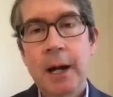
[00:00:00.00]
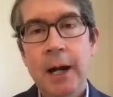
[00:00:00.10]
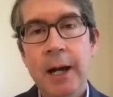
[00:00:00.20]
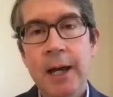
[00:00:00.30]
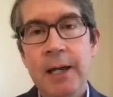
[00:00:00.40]

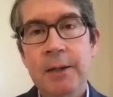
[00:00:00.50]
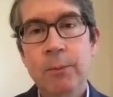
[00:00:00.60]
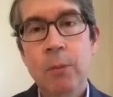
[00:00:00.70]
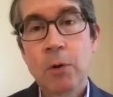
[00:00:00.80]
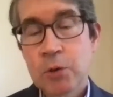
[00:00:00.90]
and
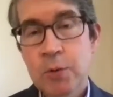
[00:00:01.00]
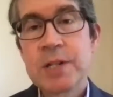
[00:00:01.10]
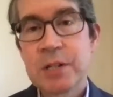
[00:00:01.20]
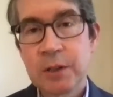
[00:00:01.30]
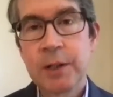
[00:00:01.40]
most
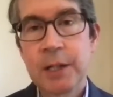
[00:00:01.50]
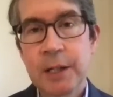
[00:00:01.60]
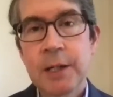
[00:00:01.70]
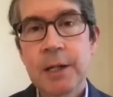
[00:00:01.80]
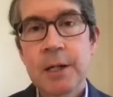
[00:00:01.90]

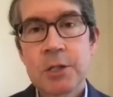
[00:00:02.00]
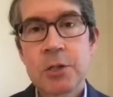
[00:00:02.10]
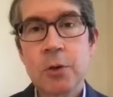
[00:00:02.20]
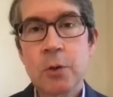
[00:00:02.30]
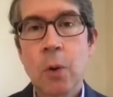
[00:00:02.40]
recently,
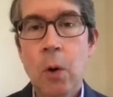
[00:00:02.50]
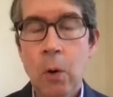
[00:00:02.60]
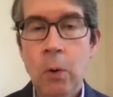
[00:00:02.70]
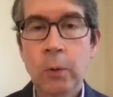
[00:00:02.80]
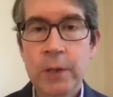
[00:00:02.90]
to
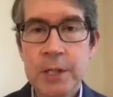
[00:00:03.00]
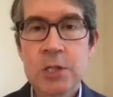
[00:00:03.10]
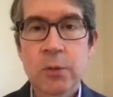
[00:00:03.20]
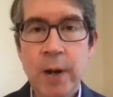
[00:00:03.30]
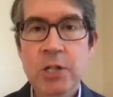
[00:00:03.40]
hold
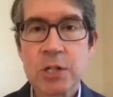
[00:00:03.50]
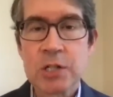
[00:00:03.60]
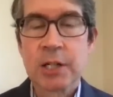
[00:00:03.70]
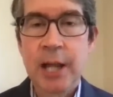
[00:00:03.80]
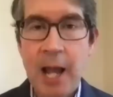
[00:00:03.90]

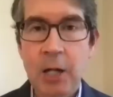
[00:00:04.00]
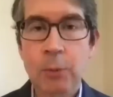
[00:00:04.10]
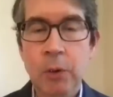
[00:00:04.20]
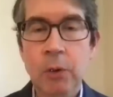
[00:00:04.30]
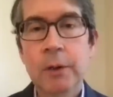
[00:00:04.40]
insurrectionists
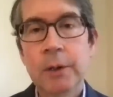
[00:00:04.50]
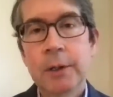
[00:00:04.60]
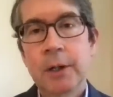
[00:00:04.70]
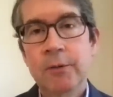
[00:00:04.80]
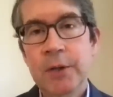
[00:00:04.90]
accountable
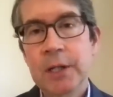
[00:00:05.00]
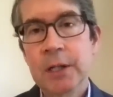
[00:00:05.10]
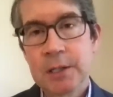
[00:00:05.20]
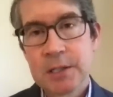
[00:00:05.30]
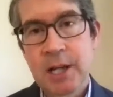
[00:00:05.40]

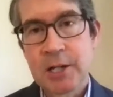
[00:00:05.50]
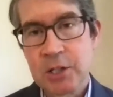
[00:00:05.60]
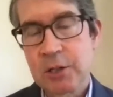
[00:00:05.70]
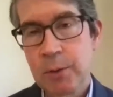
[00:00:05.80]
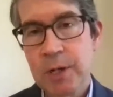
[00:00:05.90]
via
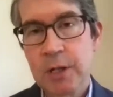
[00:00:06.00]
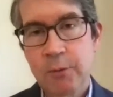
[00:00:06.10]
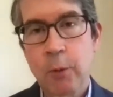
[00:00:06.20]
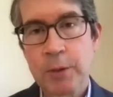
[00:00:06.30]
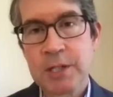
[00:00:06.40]
Section 3 of the
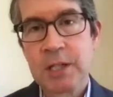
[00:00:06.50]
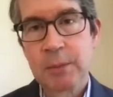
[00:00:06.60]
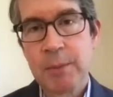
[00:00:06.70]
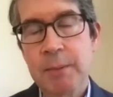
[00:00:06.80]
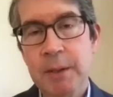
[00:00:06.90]
14th
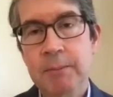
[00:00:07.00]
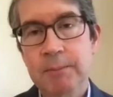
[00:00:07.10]
Amendment.